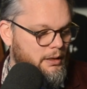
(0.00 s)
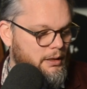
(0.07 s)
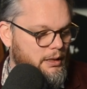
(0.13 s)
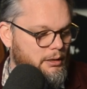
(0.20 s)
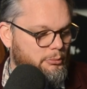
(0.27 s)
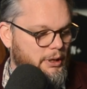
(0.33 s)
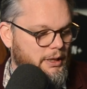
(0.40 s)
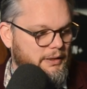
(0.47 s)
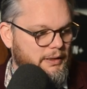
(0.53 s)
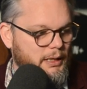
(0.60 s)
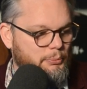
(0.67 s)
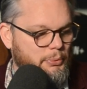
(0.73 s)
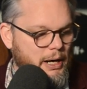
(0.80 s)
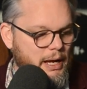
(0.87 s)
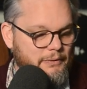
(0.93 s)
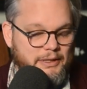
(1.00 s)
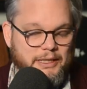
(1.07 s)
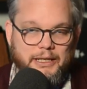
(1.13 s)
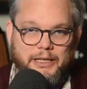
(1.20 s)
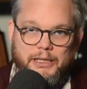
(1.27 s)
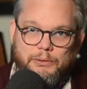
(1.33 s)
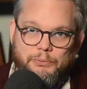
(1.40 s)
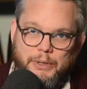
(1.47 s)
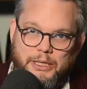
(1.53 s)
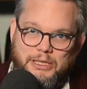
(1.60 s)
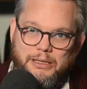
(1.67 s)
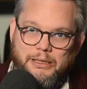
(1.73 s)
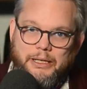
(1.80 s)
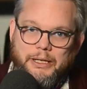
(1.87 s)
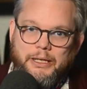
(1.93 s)
But uh, Privateer,
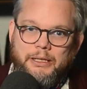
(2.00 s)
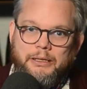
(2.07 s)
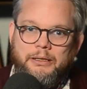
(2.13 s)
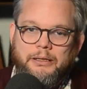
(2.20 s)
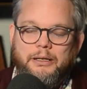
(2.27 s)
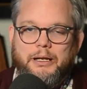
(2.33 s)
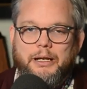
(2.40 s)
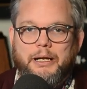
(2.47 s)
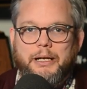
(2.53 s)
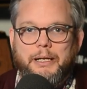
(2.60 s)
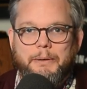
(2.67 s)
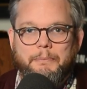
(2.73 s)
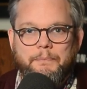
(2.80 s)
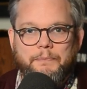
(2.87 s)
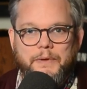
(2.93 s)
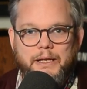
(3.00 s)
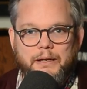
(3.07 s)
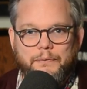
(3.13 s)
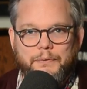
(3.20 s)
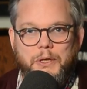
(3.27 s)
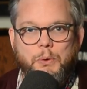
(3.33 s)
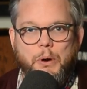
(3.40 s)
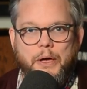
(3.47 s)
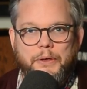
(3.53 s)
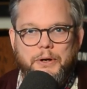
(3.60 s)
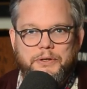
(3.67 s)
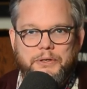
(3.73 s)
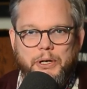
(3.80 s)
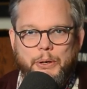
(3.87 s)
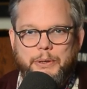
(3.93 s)
Richland, um, and a few
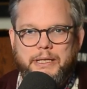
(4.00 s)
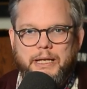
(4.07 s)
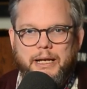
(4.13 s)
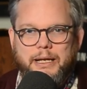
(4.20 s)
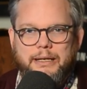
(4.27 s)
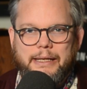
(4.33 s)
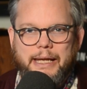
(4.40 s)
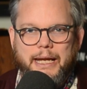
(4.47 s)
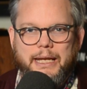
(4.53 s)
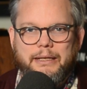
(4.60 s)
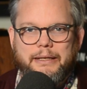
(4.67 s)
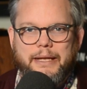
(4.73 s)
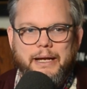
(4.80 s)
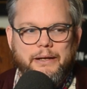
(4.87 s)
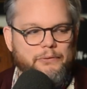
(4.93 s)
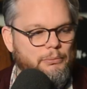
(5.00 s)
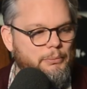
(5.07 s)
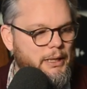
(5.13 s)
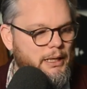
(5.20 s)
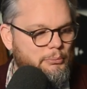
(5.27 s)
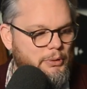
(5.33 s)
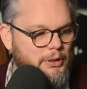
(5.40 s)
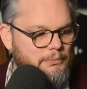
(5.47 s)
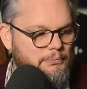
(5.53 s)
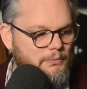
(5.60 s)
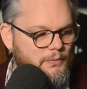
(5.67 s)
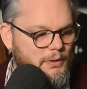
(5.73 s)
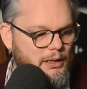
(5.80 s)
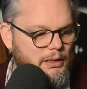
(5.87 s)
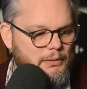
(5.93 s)
others are always kind of neck and neck for me. But
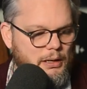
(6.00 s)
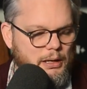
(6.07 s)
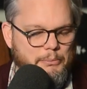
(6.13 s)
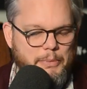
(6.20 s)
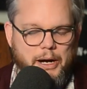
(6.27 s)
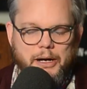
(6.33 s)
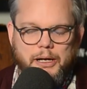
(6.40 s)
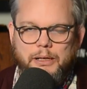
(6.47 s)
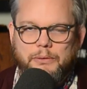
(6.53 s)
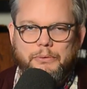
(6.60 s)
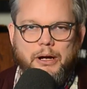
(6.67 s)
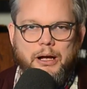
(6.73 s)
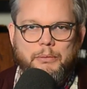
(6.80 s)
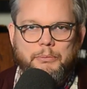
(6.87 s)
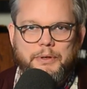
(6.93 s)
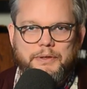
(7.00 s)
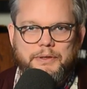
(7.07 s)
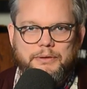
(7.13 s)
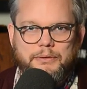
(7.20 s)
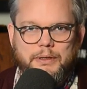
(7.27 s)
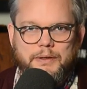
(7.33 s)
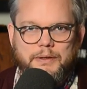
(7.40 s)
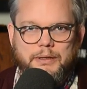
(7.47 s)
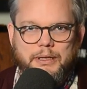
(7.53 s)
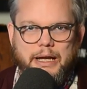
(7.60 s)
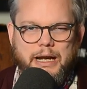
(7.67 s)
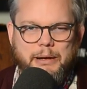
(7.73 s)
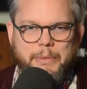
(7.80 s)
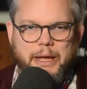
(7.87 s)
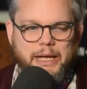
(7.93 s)
uh, American Rum is is
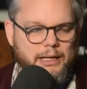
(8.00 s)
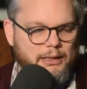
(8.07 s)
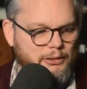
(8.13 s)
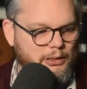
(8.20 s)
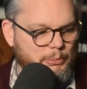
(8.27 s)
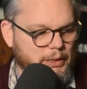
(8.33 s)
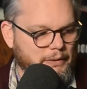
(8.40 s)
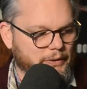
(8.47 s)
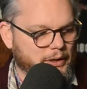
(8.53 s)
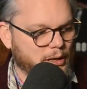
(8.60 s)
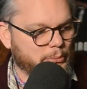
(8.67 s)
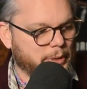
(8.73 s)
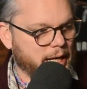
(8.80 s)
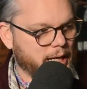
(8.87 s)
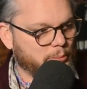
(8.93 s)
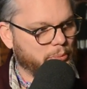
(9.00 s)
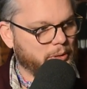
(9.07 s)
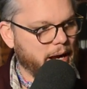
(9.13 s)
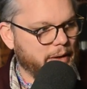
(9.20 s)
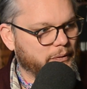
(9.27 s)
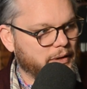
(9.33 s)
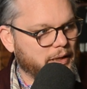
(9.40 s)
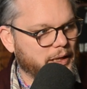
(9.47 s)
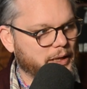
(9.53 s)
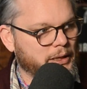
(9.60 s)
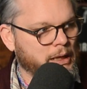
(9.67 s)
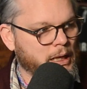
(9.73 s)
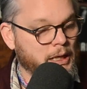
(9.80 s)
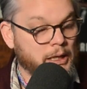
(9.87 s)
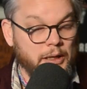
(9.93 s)
kind of making a little bit of a comeback, and Privateer
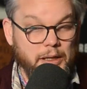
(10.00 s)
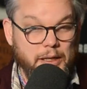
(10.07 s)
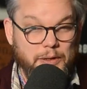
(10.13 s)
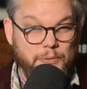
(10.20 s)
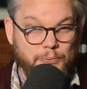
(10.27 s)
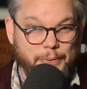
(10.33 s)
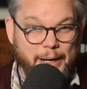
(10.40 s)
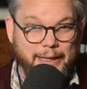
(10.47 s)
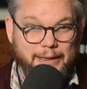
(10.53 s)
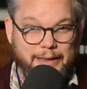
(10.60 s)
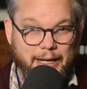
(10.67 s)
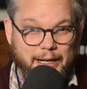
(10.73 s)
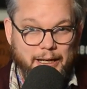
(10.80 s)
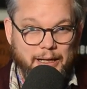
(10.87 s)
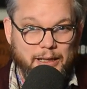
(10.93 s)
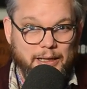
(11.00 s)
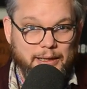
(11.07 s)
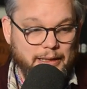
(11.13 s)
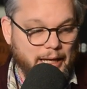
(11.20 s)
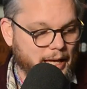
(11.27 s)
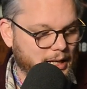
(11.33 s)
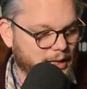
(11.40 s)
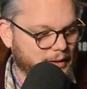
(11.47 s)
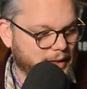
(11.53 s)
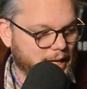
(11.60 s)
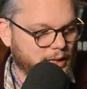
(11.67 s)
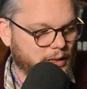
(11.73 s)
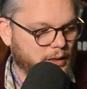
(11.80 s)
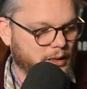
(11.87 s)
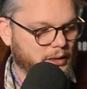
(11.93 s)
is right there at the head of
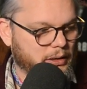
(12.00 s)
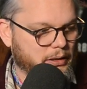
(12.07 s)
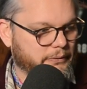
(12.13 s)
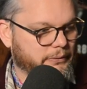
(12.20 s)
that curve.